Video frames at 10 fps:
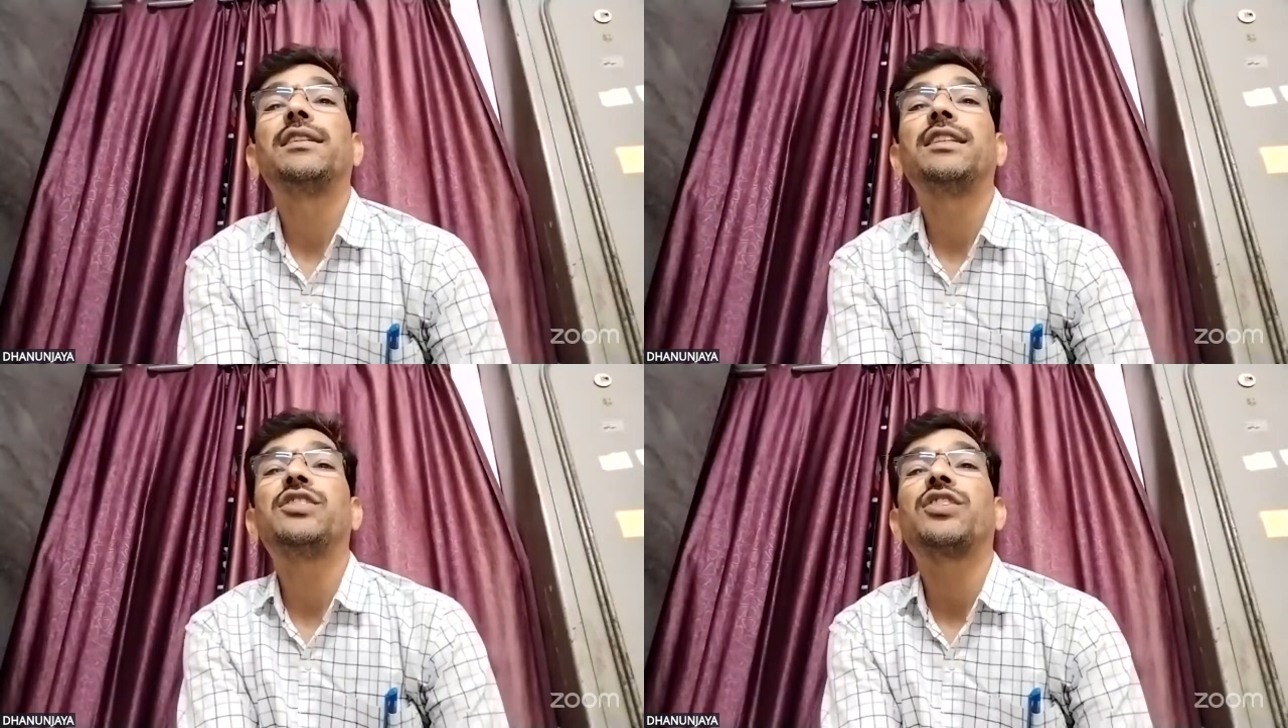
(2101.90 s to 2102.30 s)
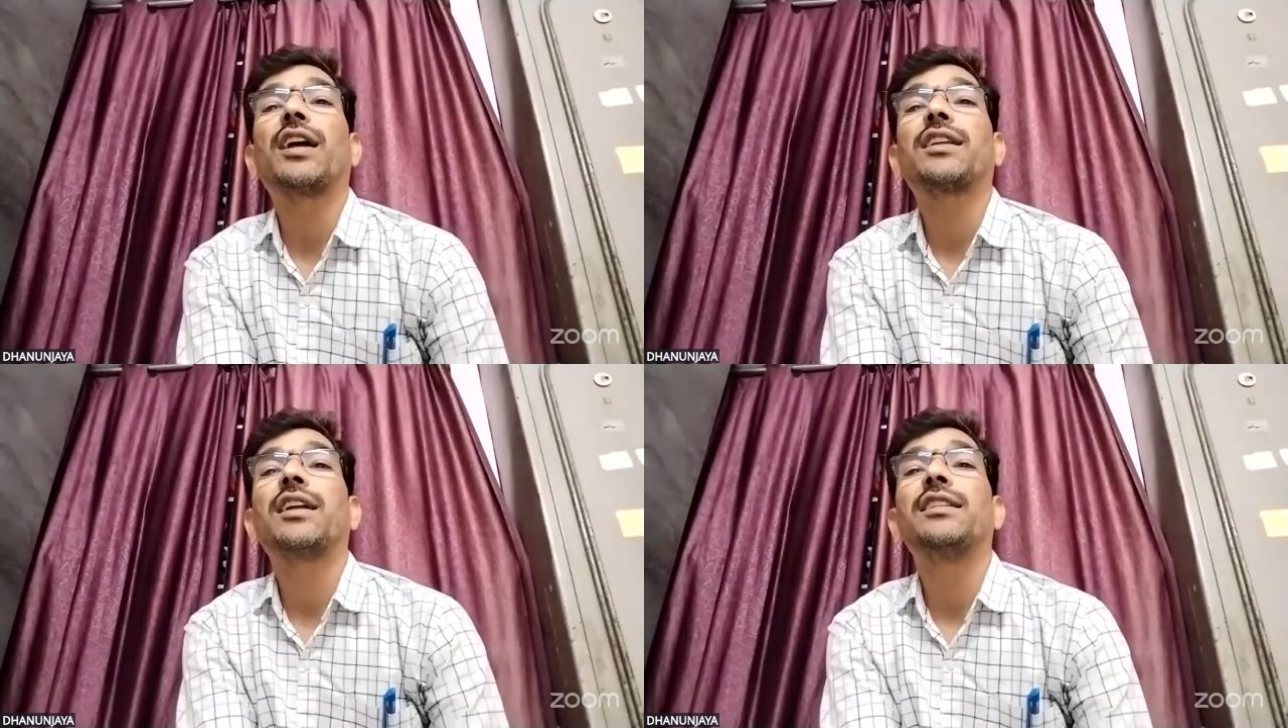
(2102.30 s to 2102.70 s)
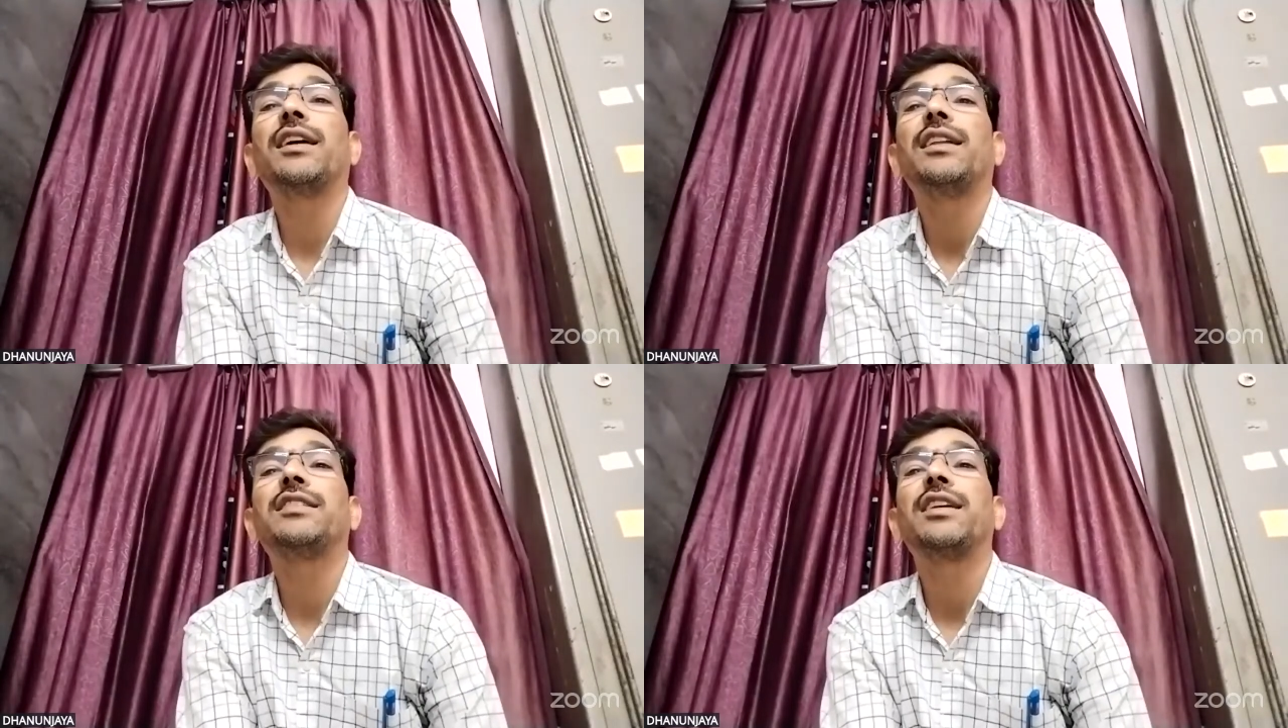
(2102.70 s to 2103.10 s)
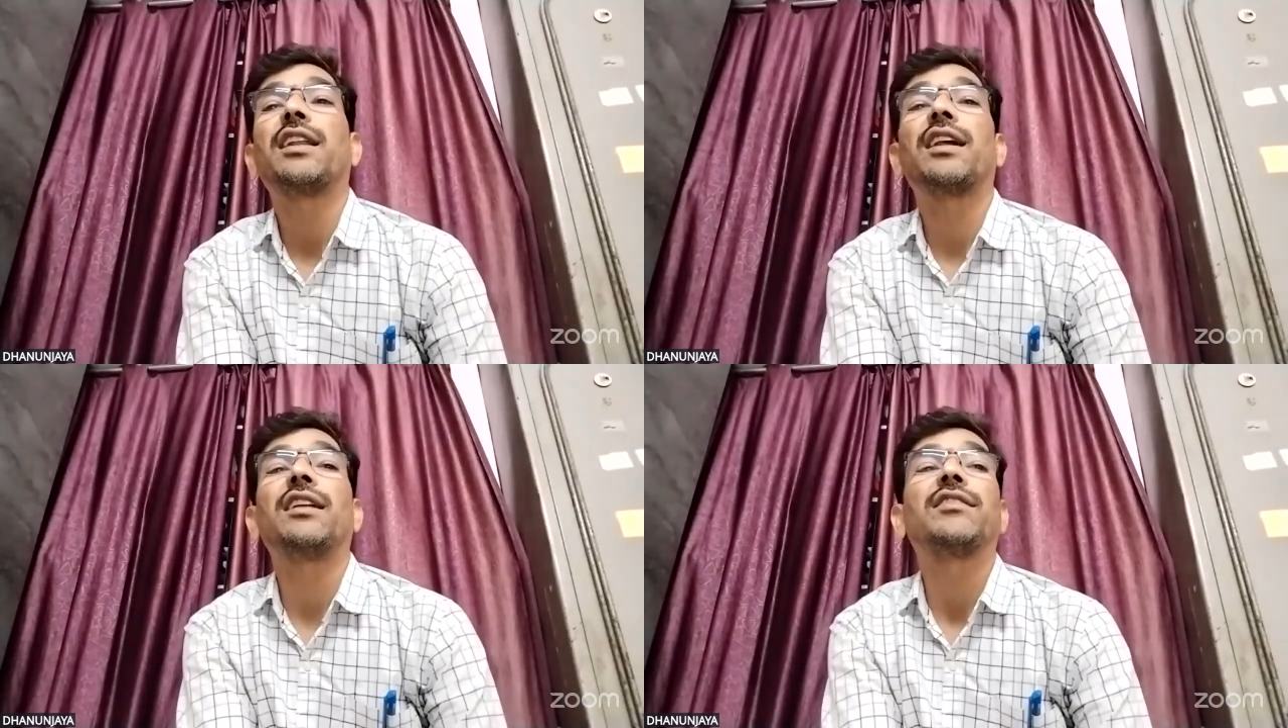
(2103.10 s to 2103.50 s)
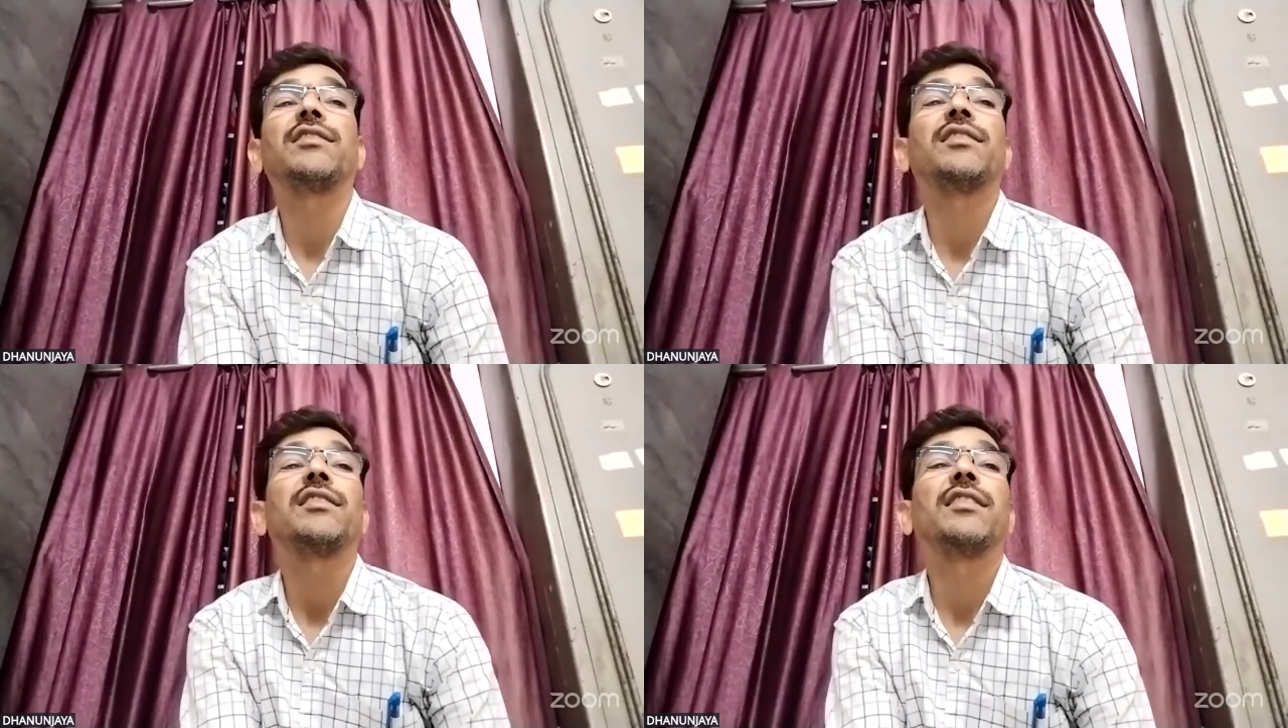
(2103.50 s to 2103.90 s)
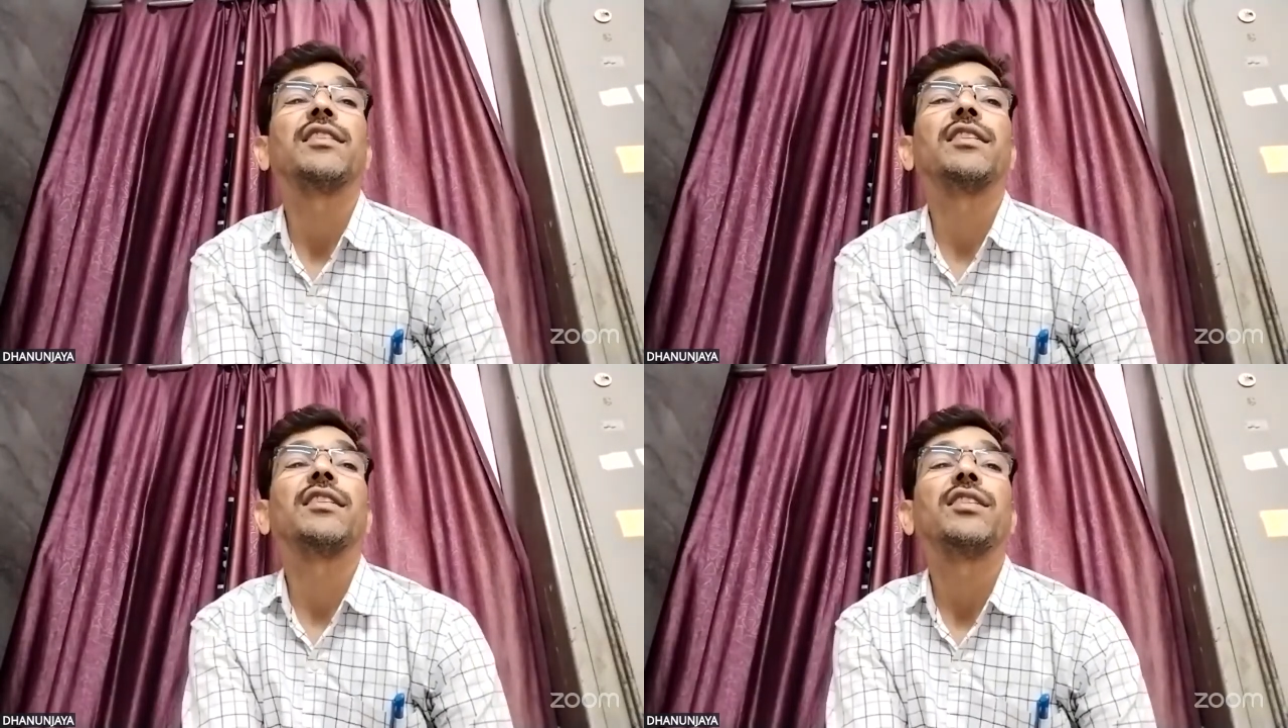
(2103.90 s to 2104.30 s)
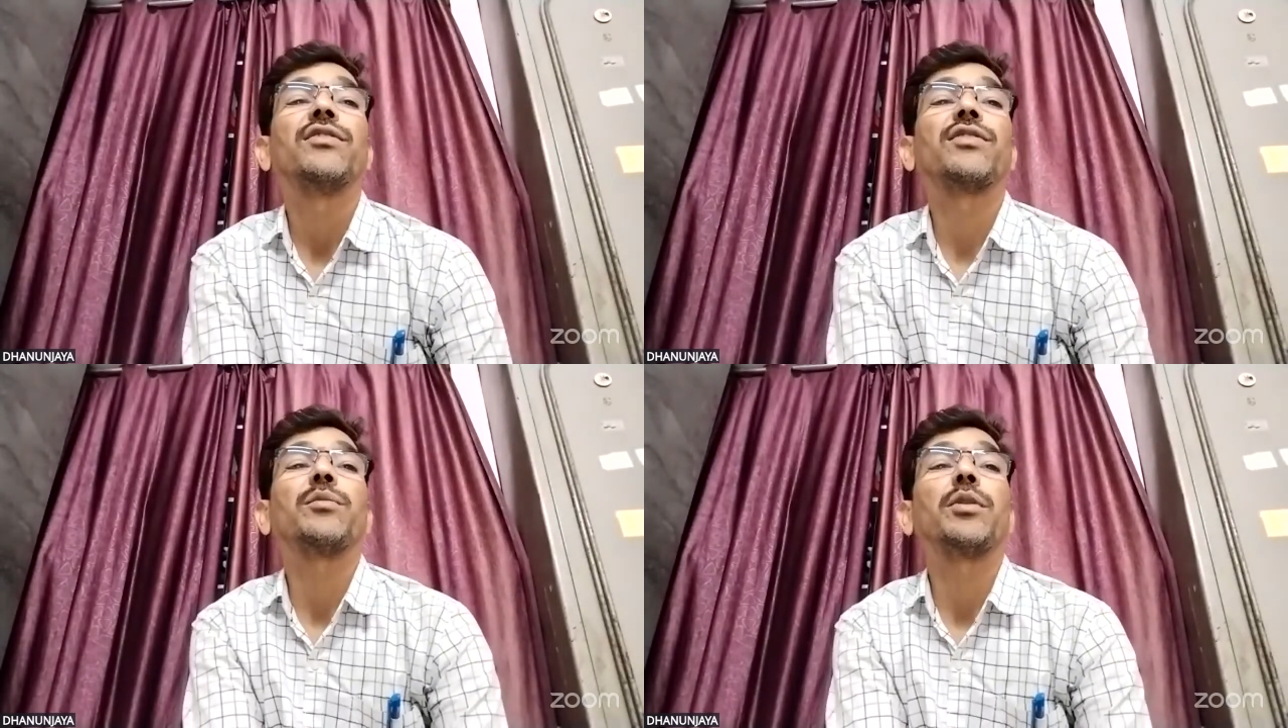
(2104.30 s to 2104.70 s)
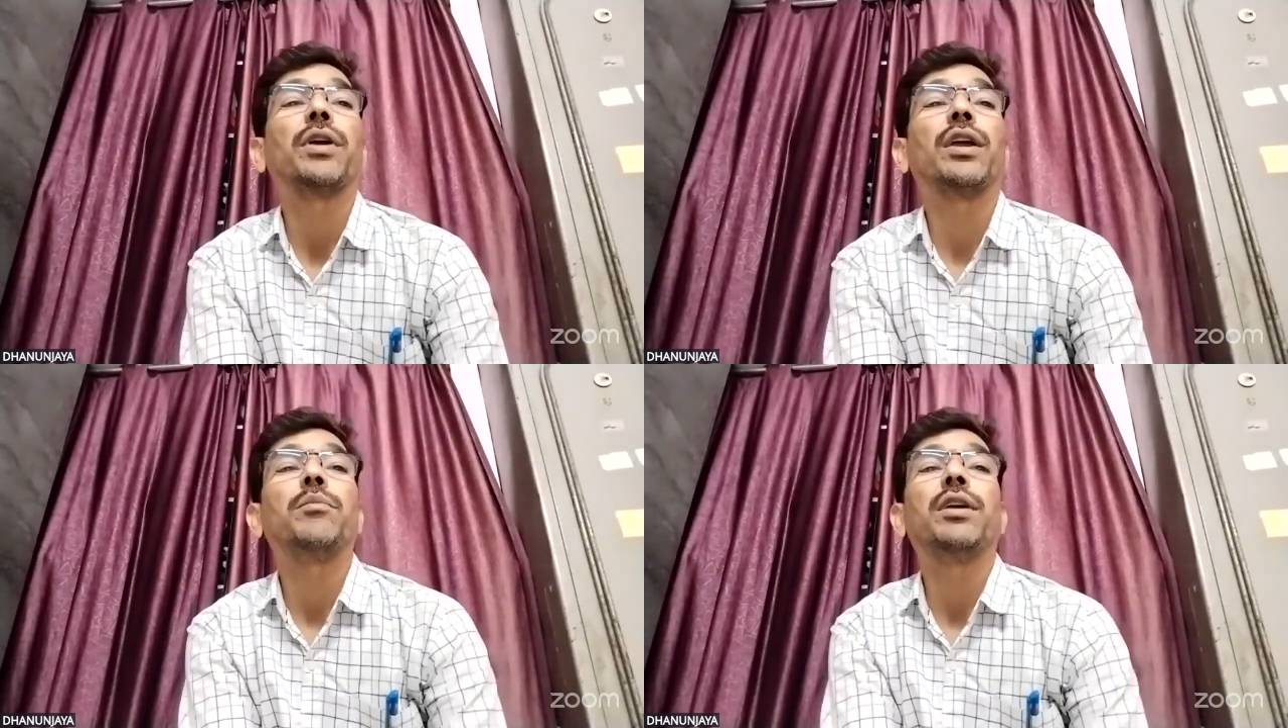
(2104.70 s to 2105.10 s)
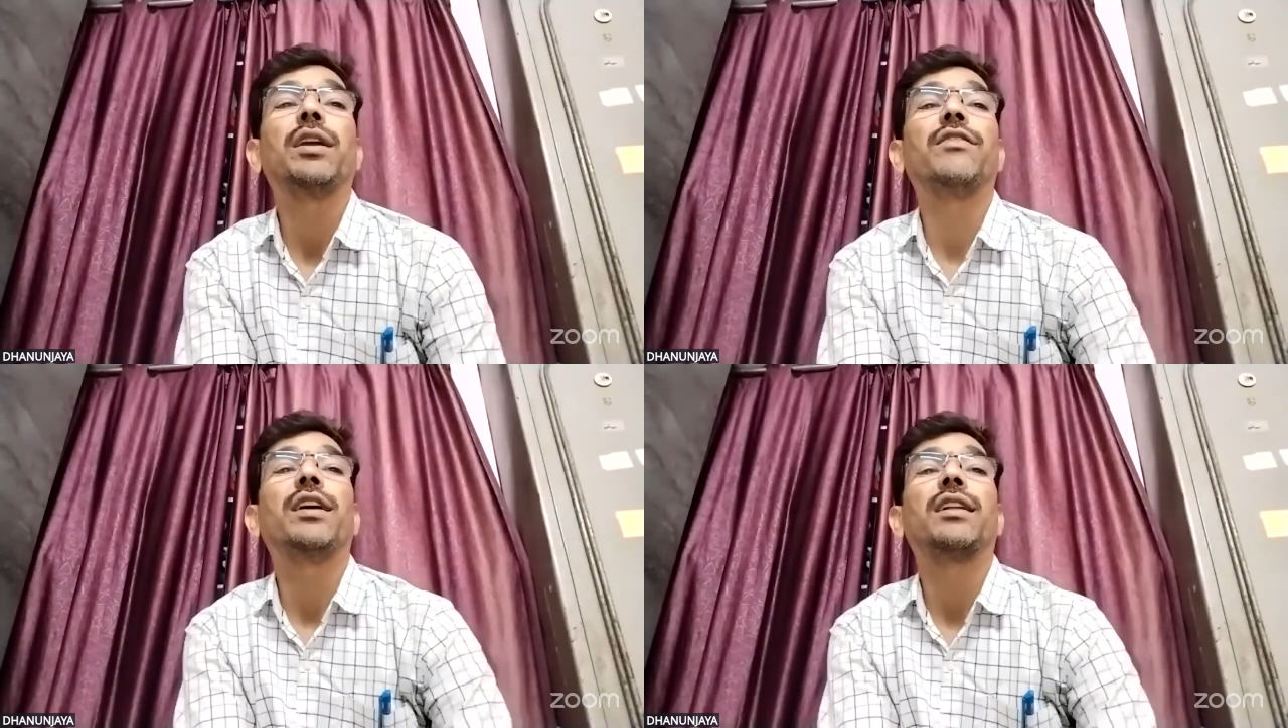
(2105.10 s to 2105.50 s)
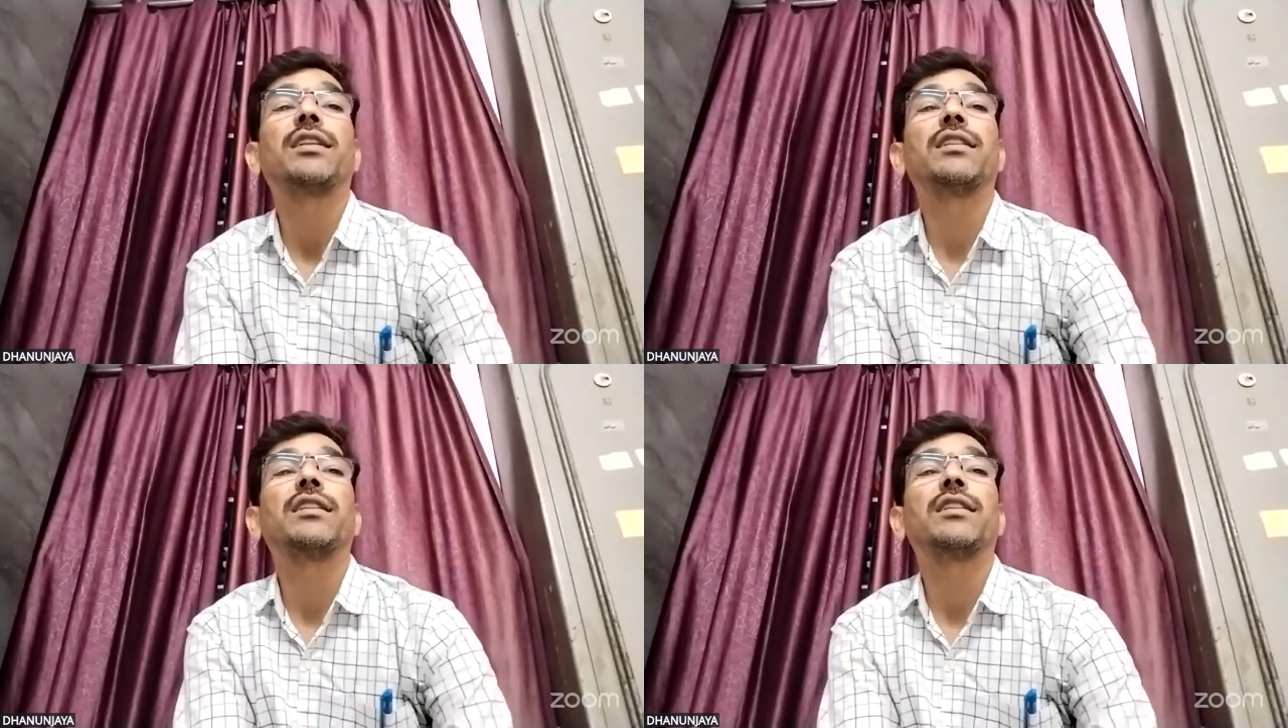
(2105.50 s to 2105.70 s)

distracted their children from the pain behavior